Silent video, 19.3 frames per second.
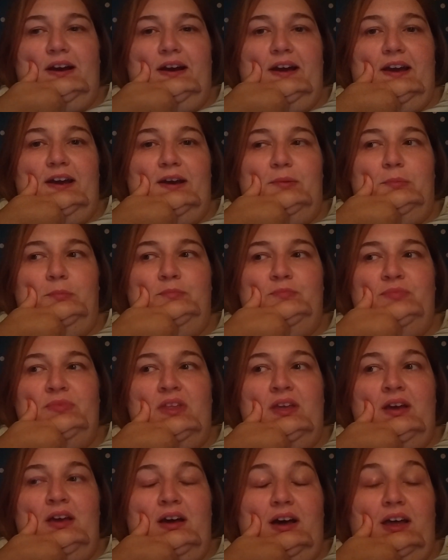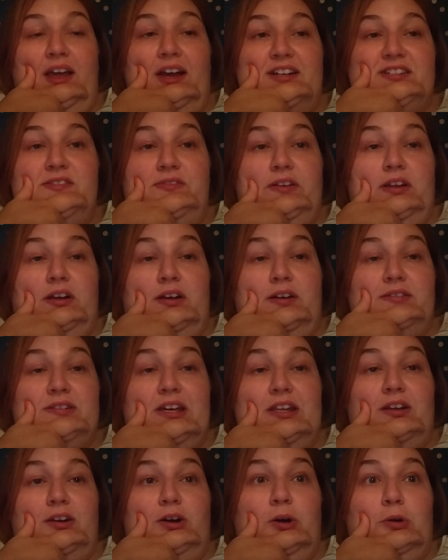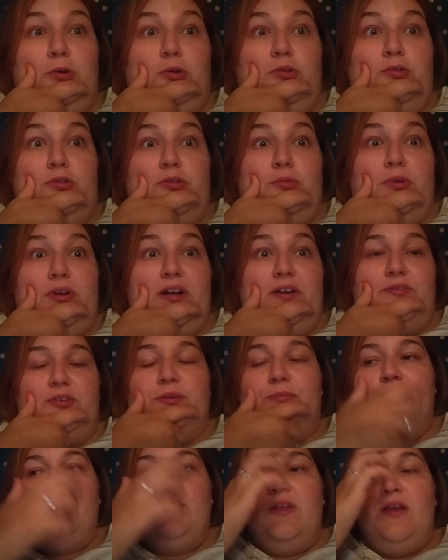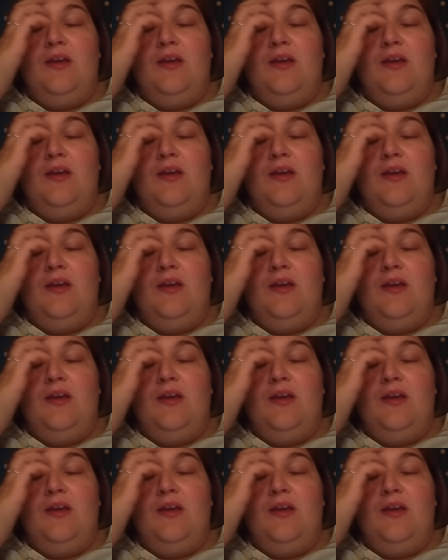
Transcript: I actually felt like I was getting a cold or whatever,